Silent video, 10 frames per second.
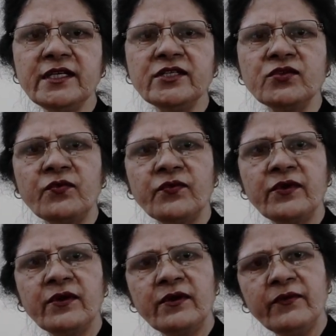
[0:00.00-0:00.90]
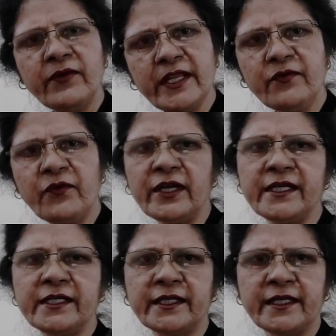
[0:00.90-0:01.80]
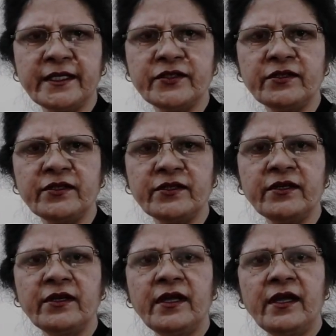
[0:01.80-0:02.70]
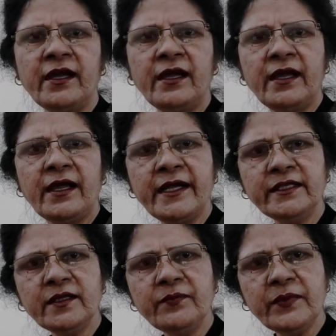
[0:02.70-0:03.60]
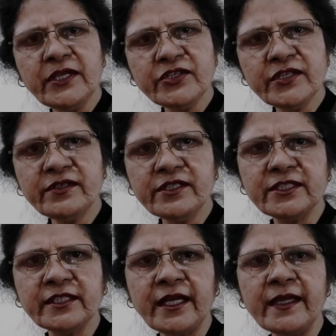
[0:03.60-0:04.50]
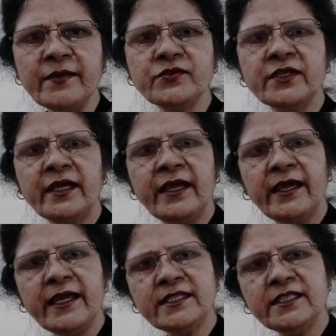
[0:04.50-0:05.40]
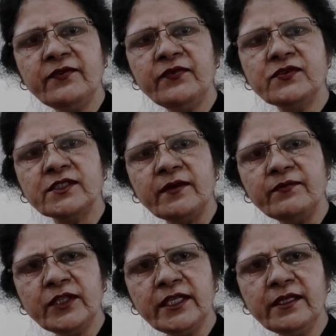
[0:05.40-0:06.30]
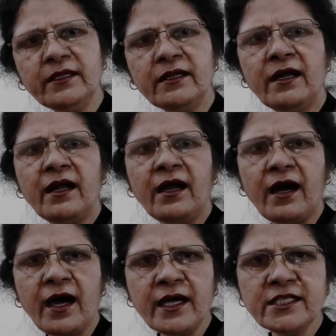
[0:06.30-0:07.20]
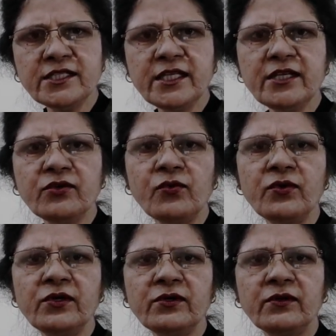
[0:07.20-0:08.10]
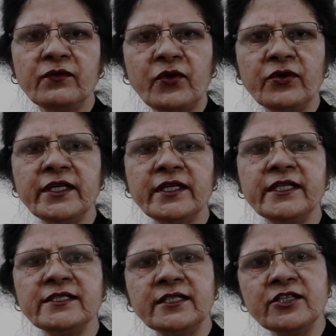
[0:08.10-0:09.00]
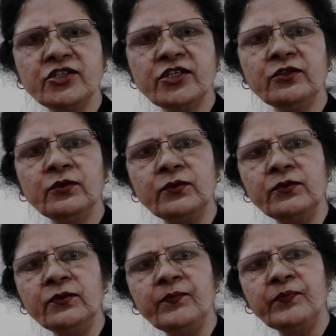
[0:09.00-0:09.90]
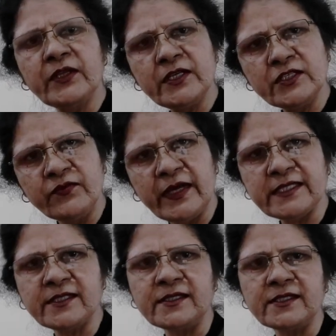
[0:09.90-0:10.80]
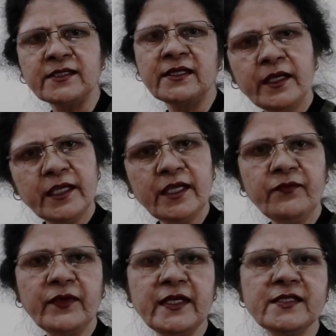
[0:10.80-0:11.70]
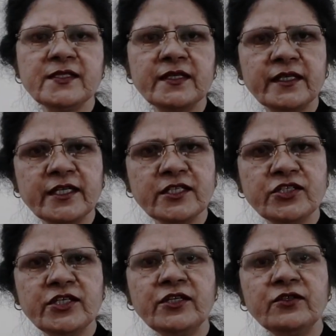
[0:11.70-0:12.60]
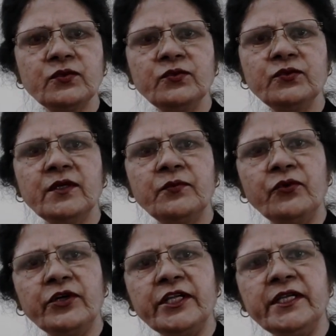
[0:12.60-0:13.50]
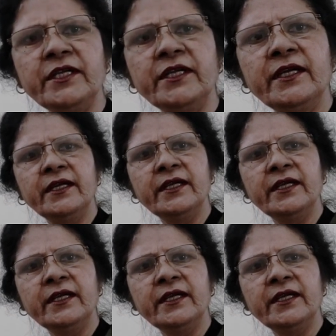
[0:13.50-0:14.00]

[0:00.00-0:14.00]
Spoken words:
is of very violent character, and the patient describes as if something icy cold water is rushing through his vessels. He feels rushing through the body